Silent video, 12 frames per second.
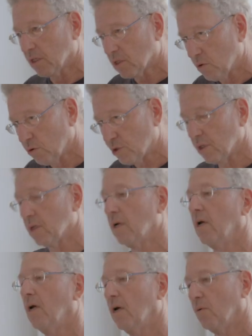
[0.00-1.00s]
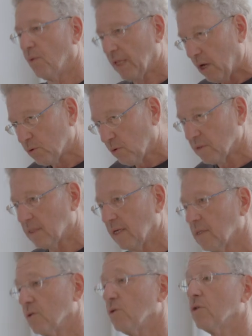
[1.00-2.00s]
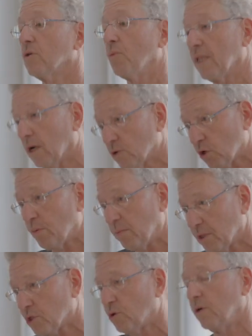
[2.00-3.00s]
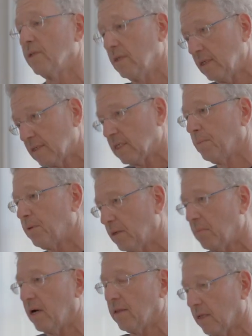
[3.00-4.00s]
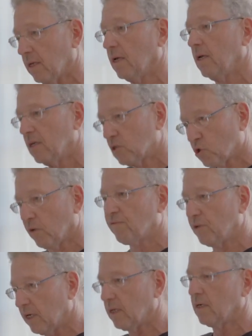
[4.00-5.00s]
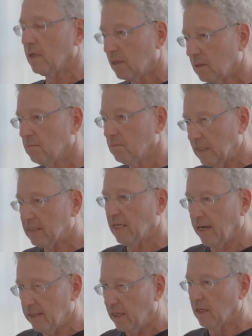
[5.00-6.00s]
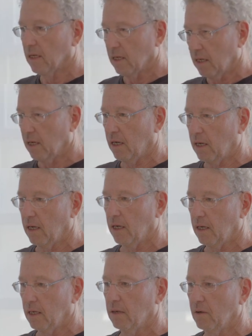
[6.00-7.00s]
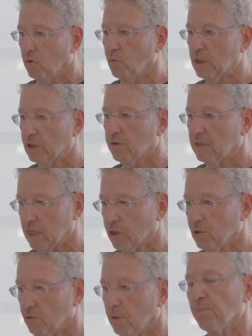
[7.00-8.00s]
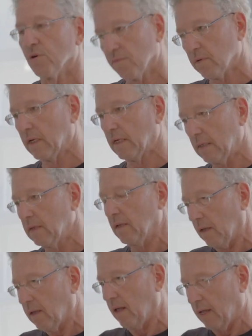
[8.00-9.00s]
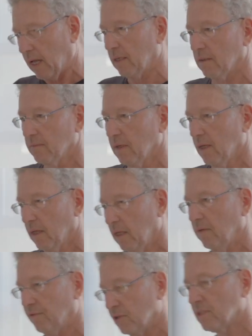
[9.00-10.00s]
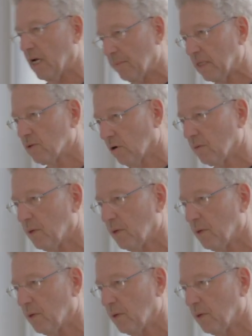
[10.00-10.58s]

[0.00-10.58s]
exclusion without consensus, without supermajority, simply by the sovereign deciding uh, which transaction to approve. Uh, I'll, if there's time, I'll talk